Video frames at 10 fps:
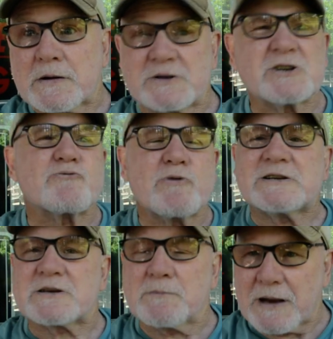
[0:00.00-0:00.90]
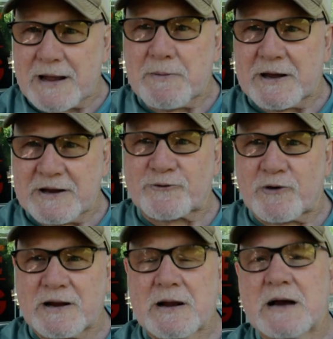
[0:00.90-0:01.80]
Just read some labour
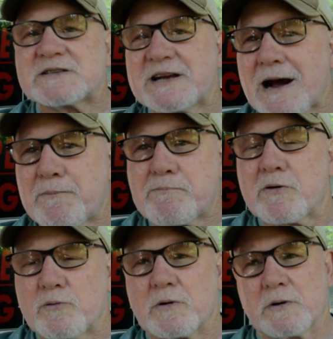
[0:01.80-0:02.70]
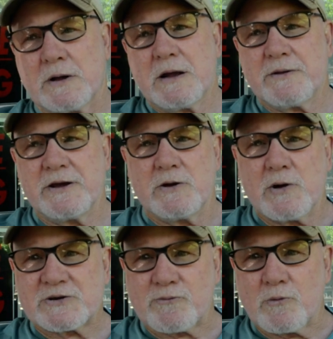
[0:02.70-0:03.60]
history and see how brutal the
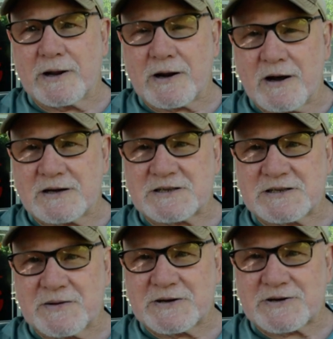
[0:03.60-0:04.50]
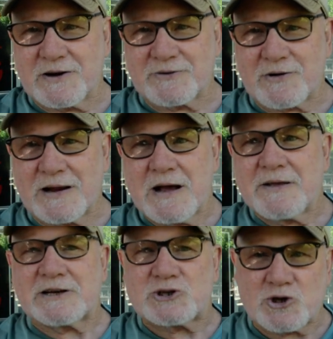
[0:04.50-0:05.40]
US ruling classes in this country.
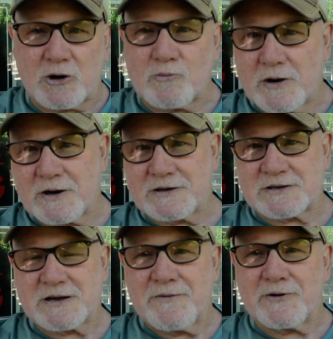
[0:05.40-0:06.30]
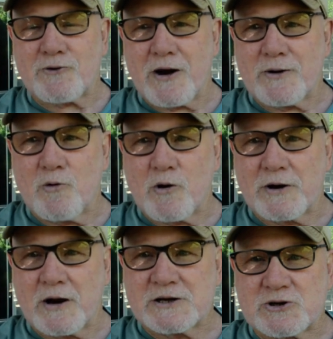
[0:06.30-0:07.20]
They shot workers for trying to
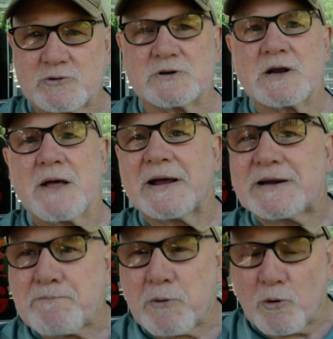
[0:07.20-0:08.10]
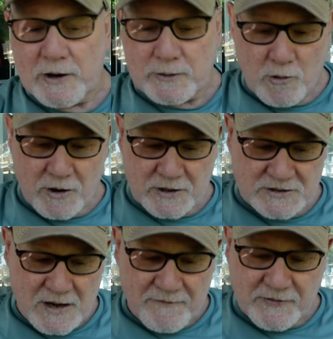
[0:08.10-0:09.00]
organize unions. They deported
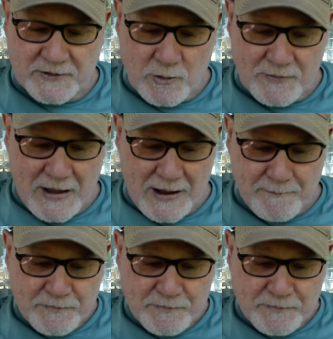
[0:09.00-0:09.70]
workers for doing that.